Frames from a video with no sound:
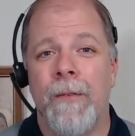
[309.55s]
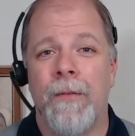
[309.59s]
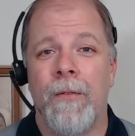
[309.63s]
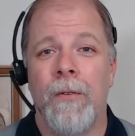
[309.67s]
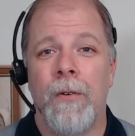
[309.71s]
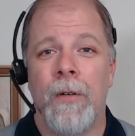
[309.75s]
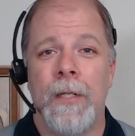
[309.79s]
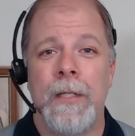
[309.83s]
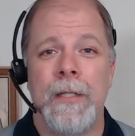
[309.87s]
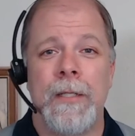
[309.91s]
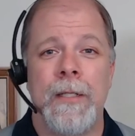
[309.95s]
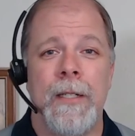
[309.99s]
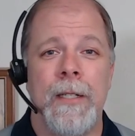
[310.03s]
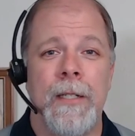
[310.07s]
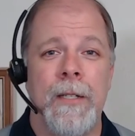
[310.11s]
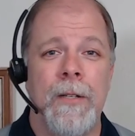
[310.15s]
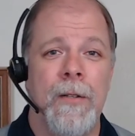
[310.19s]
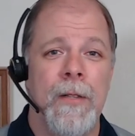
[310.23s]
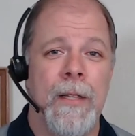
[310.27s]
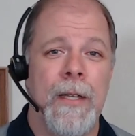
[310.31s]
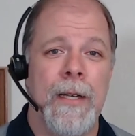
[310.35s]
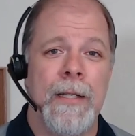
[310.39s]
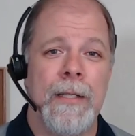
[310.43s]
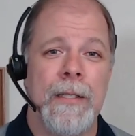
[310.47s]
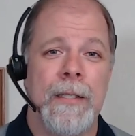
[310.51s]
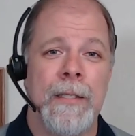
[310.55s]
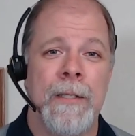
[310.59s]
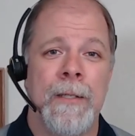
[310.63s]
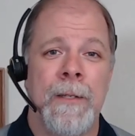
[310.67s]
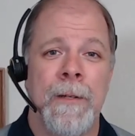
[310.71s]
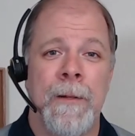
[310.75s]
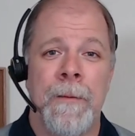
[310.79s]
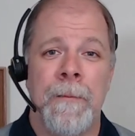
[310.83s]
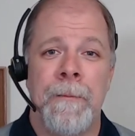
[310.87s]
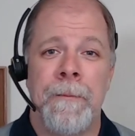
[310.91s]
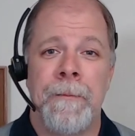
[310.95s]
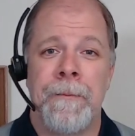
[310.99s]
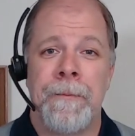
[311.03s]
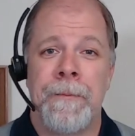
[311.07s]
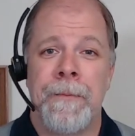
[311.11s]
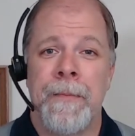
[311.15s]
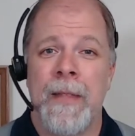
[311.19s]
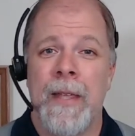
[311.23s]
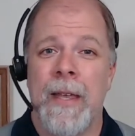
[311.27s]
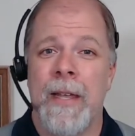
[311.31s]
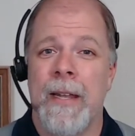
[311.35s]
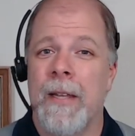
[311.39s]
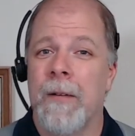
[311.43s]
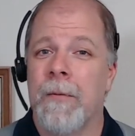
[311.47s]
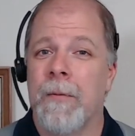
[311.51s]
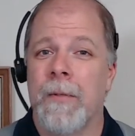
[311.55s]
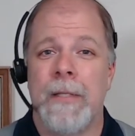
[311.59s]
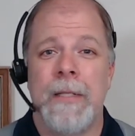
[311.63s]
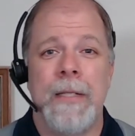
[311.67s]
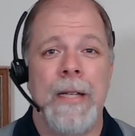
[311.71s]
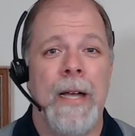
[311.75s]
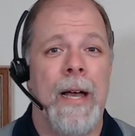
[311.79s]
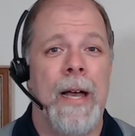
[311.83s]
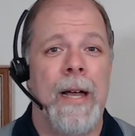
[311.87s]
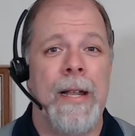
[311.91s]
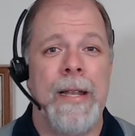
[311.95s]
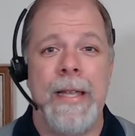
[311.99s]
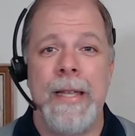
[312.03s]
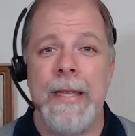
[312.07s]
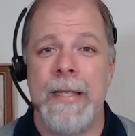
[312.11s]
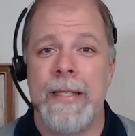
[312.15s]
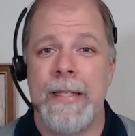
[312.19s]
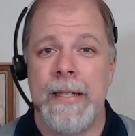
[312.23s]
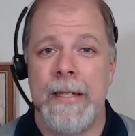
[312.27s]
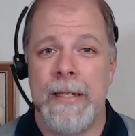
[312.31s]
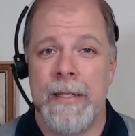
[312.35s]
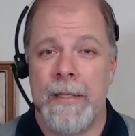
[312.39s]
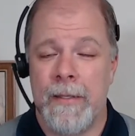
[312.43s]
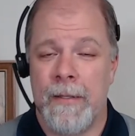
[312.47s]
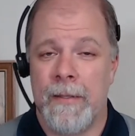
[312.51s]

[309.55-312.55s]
forced to do this. And it was not easy.